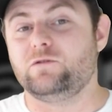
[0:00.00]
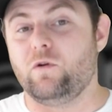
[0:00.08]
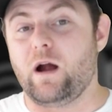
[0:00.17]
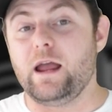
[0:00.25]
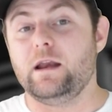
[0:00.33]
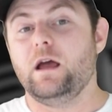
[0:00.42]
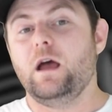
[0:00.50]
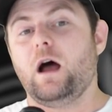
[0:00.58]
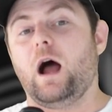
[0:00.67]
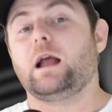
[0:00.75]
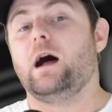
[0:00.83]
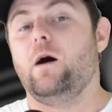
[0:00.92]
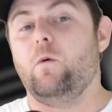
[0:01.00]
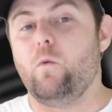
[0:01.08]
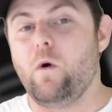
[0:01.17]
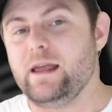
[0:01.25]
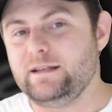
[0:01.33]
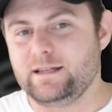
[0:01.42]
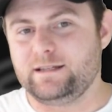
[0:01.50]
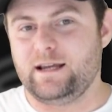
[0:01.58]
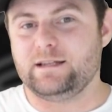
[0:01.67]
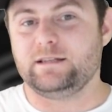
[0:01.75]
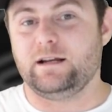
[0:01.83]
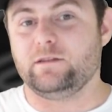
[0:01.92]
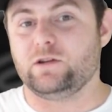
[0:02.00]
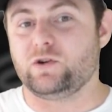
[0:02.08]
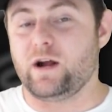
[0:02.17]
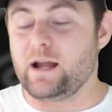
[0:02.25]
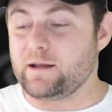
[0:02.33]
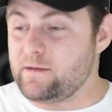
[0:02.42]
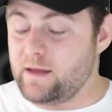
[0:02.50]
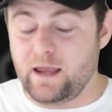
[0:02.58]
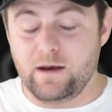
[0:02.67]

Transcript: is great. I can't wait to test it at the track.